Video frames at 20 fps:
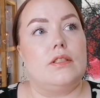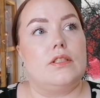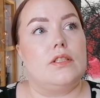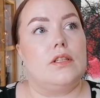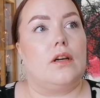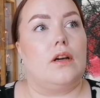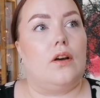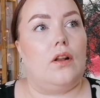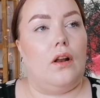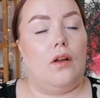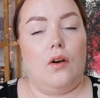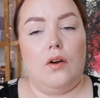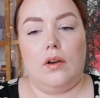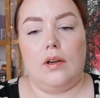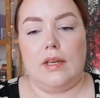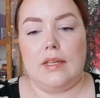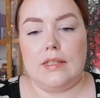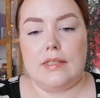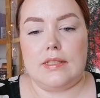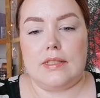The
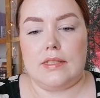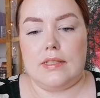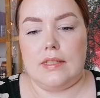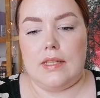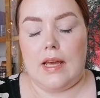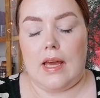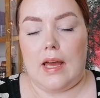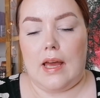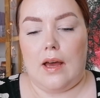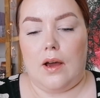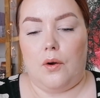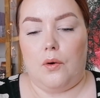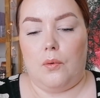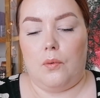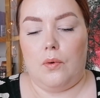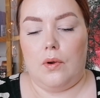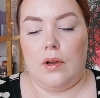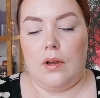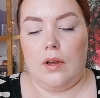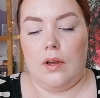clock is
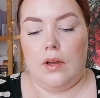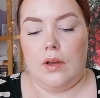now